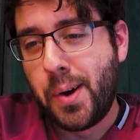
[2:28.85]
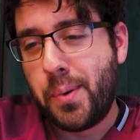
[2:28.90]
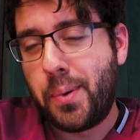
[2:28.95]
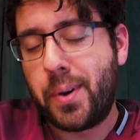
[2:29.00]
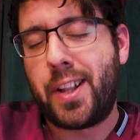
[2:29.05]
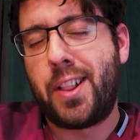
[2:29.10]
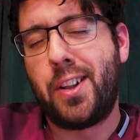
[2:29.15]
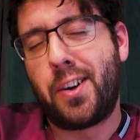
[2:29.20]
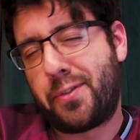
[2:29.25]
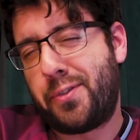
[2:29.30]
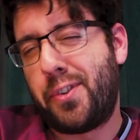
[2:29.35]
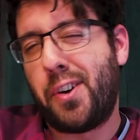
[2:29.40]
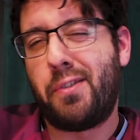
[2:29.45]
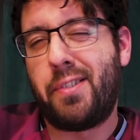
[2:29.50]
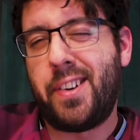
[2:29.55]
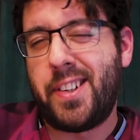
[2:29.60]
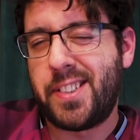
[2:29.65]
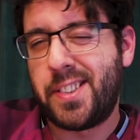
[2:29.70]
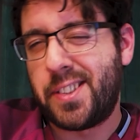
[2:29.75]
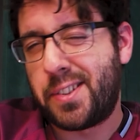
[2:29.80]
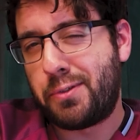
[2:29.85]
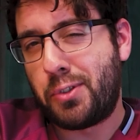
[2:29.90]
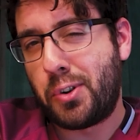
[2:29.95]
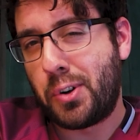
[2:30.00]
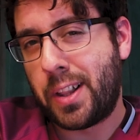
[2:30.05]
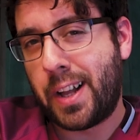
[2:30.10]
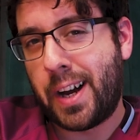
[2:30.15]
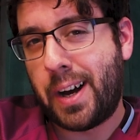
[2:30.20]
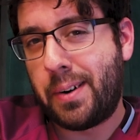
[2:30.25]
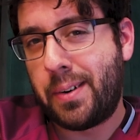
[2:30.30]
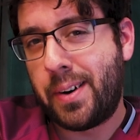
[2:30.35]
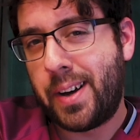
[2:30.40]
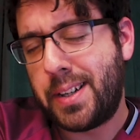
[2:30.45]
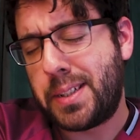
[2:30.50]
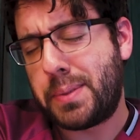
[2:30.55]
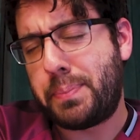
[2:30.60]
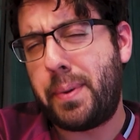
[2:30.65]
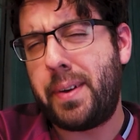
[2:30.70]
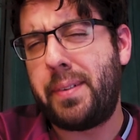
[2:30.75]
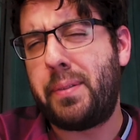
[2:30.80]
Well, he looked for a reason to rule it out. It
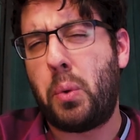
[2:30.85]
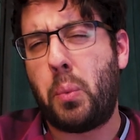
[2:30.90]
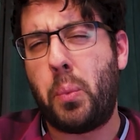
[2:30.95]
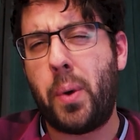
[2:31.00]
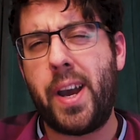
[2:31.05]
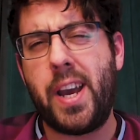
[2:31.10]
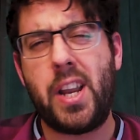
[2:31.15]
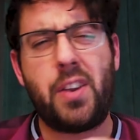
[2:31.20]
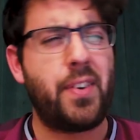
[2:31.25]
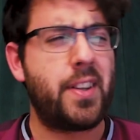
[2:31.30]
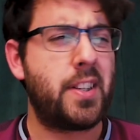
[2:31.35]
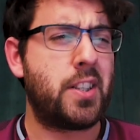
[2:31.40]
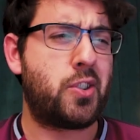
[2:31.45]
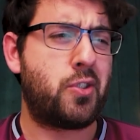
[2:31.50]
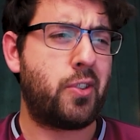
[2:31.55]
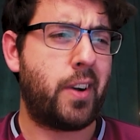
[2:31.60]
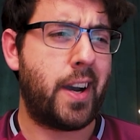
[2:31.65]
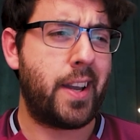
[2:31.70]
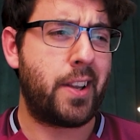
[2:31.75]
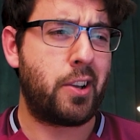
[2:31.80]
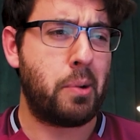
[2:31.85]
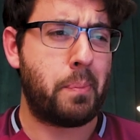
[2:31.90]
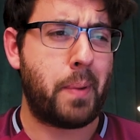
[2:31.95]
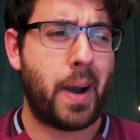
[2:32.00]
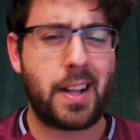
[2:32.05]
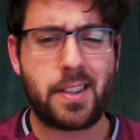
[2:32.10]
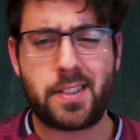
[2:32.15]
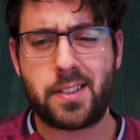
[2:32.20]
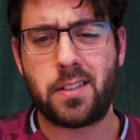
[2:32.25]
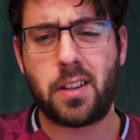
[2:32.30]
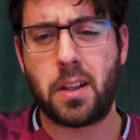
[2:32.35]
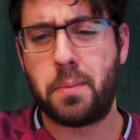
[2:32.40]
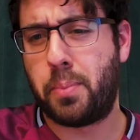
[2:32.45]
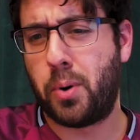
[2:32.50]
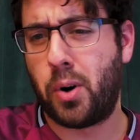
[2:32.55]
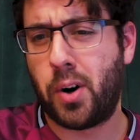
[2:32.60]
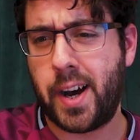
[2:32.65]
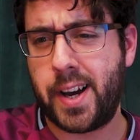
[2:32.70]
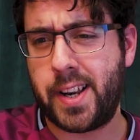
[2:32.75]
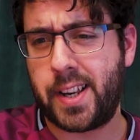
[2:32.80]
was a bit of a weird thing to try and go back to the
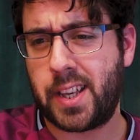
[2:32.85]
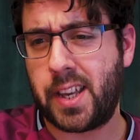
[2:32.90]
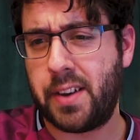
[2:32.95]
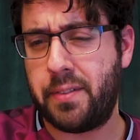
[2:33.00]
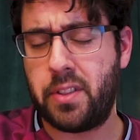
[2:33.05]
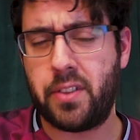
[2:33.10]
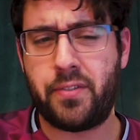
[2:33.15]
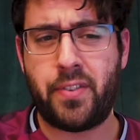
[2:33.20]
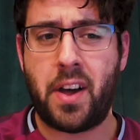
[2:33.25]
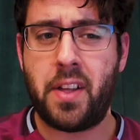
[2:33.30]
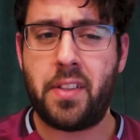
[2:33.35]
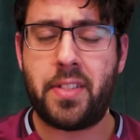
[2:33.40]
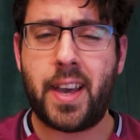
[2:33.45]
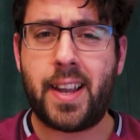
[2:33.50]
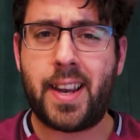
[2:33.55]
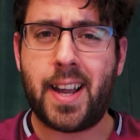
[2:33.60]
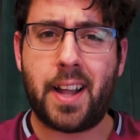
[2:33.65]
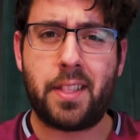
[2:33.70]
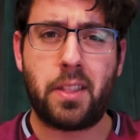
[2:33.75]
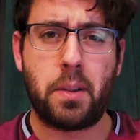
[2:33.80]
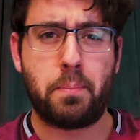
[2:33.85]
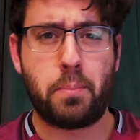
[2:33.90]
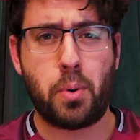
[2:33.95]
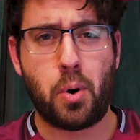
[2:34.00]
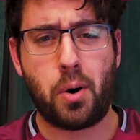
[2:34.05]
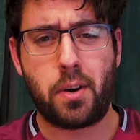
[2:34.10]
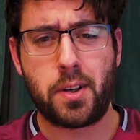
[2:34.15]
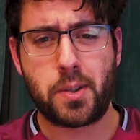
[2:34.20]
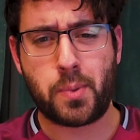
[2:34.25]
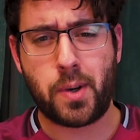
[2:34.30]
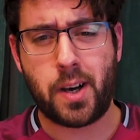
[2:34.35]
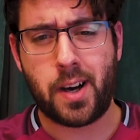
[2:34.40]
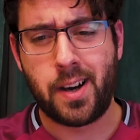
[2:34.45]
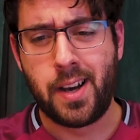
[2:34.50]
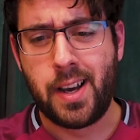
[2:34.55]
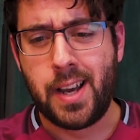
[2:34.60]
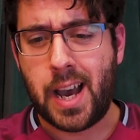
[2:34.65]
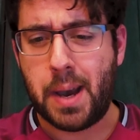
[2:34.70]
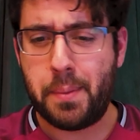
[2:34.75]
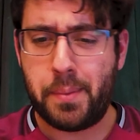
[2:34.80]
Laporte header, given the fact that they'd had the ball as well.